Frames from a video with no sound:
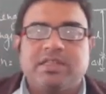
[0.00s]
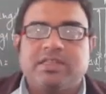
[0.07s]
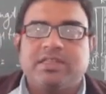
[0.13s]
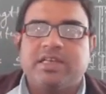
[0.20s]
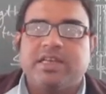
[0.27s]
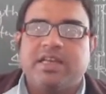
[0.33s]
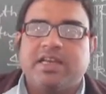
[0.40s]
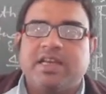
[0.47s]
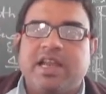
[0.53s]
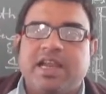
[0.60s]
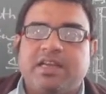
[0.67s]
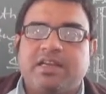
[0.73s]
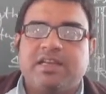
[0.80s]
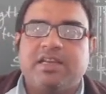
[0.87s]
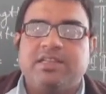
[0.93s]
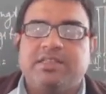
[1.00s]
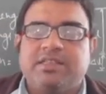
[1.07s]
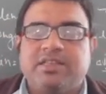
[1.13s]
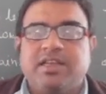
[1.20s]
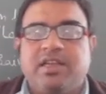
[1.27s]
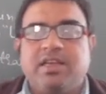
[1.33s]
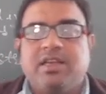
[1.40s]
strain and lateral
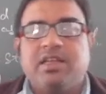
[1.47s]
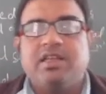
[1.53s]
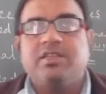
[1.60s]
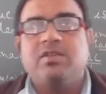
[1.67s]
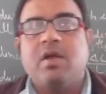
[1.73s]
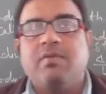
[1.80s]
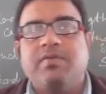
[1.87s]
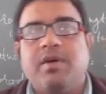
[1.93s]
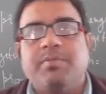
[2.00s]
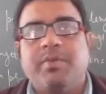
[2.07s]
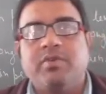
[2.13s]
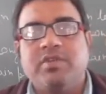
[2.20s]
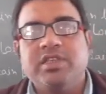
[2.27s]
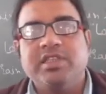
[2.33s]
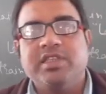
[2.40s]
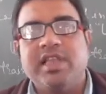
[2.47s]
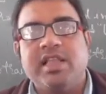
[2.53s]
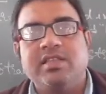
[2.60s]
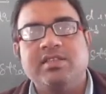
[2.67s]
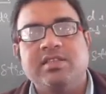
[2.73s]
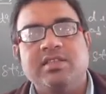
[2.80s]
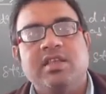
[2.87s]
strain is of opposite
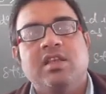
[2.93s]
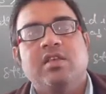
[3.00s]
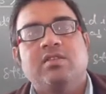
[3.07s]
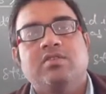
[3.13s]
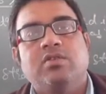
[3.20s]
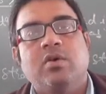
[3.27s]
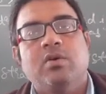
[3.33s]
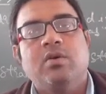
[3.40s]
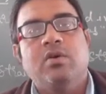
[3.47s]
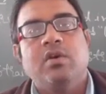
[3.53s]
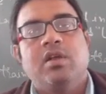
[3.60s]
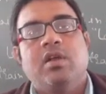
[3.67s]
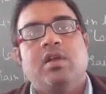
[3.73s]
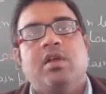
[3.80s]
sense, so